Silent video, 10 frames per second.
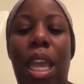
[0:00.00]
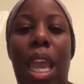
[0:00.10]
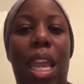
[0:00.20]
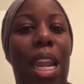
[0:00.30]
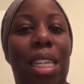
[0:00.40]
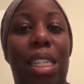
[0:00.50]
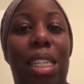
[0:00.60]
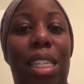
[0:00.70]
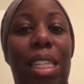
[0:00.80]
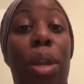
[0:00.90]
and that's
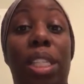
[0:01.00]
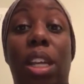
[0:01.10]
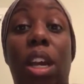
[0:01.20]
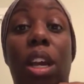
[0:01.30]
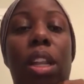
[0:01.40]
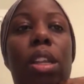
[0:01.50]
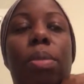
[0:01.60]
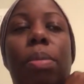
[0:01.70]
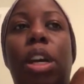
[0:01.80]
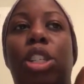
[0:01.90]
not always good
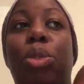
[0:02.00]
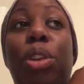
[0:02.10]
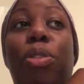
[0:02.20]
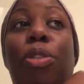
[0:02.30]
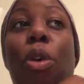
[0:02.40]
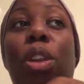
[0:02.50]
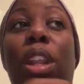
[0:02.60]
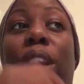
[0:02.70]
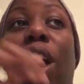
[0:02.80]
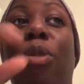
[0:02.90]
because you didn't fall
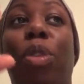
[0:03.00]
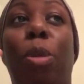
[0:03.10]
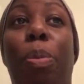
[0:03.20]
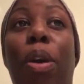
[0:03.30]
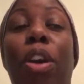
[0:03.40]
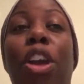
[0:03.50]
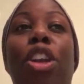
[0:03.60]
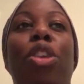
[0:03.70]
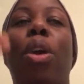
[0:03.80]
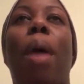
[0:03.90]
in love with the person.
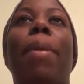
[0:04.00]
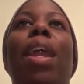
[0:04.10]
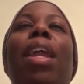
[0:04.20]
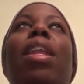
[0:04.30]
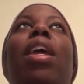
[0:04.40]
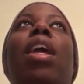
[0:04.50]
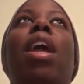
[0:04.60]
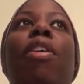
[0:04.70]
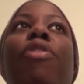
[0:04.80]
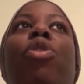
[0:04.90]
I mean,
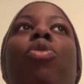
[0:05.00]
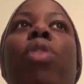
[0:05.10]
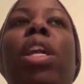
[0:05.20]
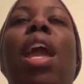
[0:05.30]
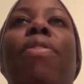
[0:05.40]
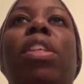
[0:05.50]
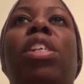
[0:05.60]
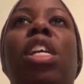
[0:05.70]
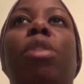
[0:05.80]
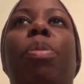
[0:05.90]
if you really have to
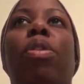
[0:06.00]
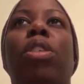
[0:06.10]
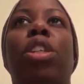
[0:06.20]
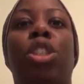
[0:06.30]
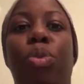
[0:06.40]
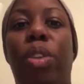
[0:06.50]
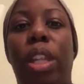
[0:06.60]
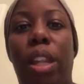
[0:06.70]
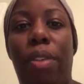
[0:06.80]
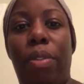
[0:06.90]
change a person, did you really
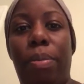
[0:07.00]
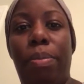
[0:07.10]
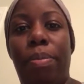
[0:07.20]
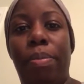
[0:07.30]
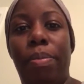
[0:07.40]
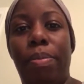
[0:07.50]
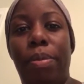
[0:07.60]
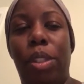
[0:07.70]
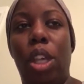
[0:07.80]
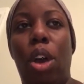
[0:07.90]
love them?
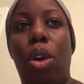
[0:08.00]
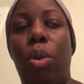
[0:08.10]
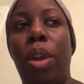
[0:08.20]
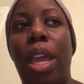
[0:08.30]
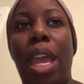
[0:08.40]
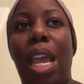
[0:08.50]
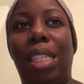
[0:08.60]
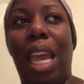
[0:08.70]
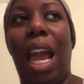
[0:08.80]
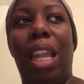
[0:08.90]
So it's
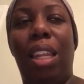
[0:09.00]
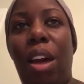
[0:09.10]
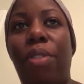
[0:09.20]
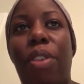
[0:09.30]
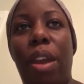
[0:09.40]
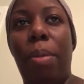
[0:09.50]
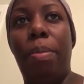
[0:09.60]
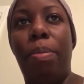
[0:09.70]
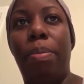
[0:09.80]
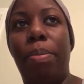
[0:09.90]
like I love him,
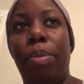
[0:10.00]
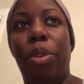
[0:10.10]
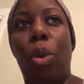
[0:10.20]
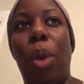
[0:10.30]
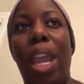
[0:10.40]
the way